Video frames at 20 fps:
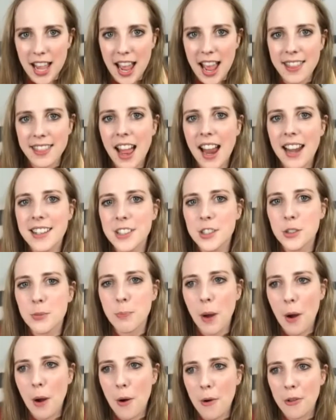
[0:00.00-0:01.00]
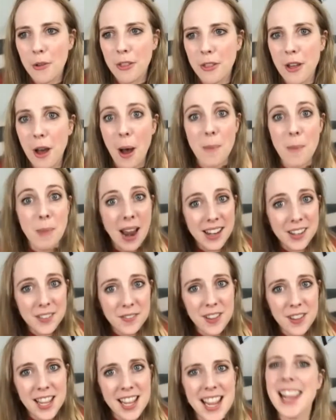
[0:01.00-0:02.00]
And that is both a
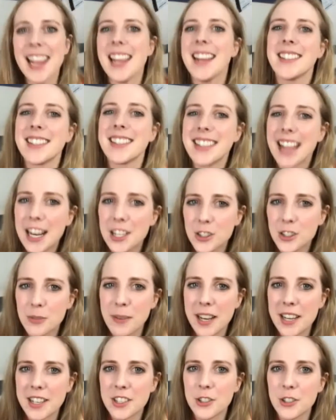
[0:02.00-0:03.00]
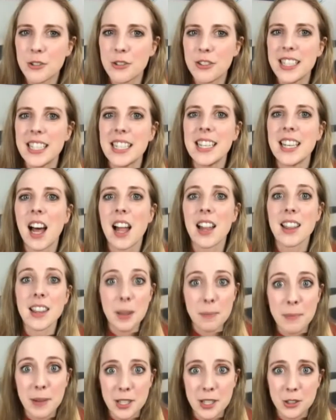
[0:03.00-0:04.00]
benefit and a detriment to the
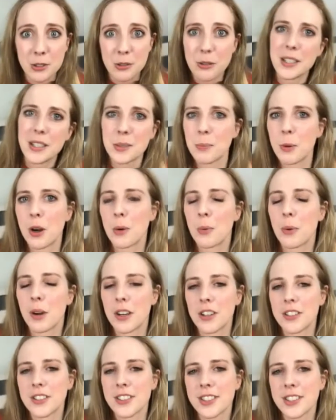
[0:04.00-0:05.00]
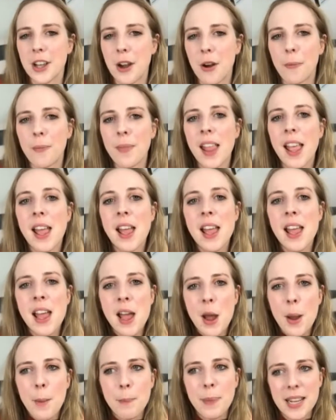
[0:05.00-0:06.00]
Olympic shooting sport world. So
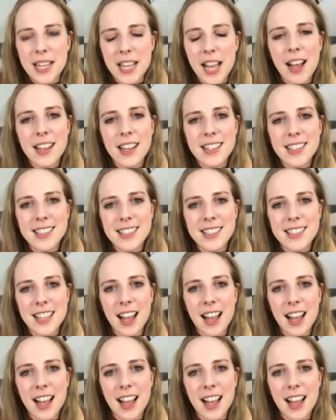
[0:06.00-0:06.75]
because